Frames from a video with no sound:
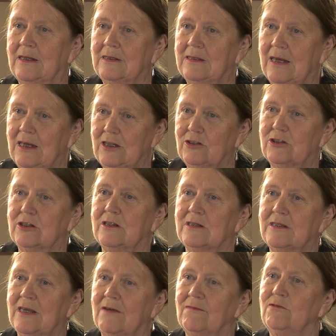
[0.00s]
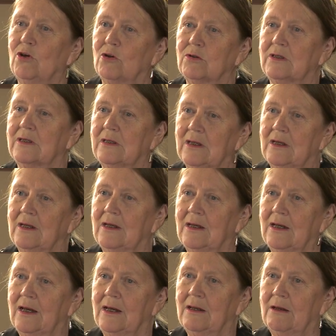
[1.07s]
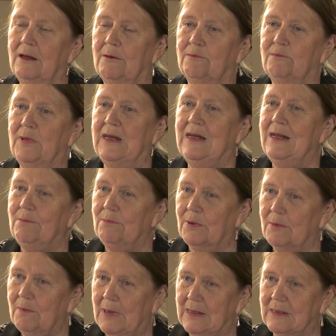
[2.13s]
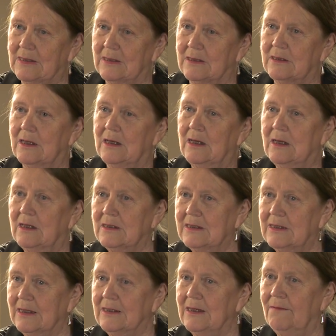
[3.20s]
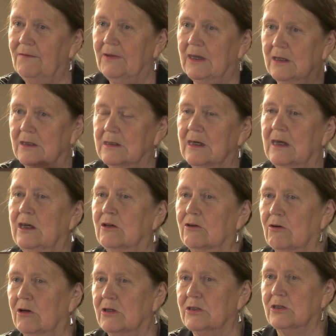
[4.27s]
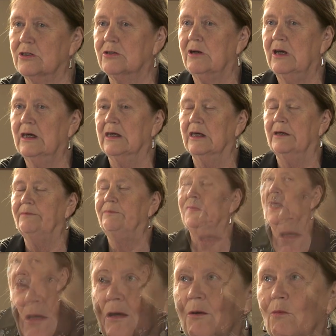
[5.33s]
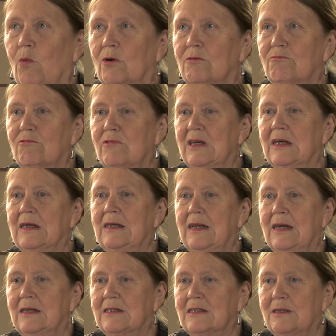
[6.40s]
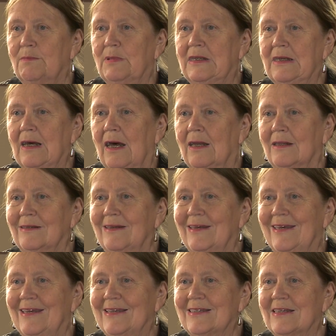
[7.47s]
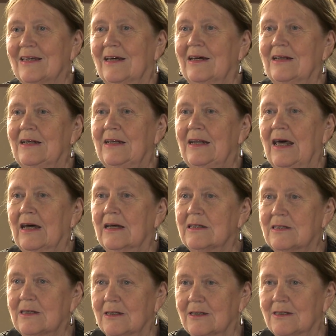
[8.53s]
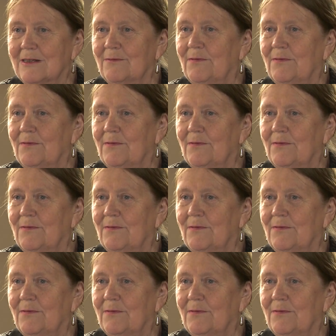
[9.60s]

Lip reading: intentions have not been implemented significantly across Australia. What really needs to be done is an analysis